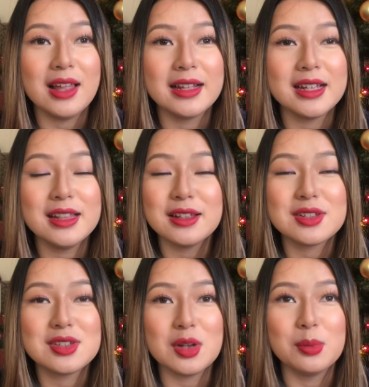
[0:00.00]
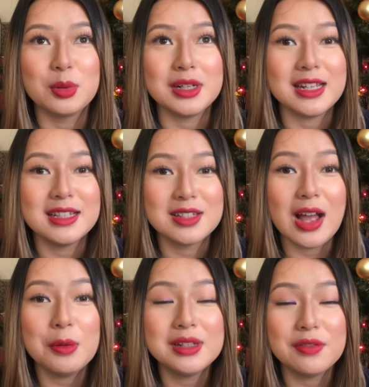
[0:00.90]
like it looks so pretty, so
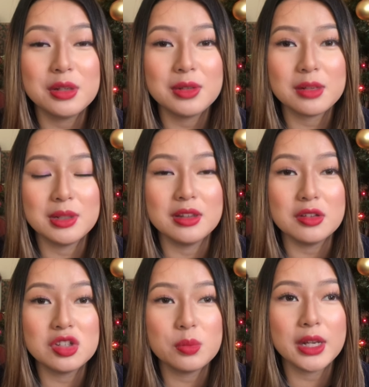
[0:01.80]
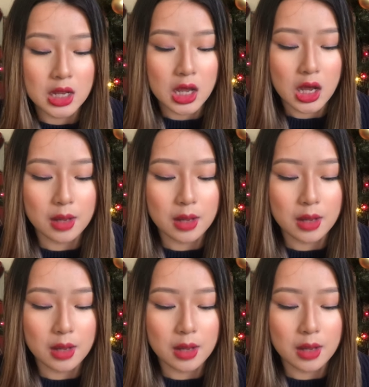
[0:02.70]
I would definitely recommend those two brands.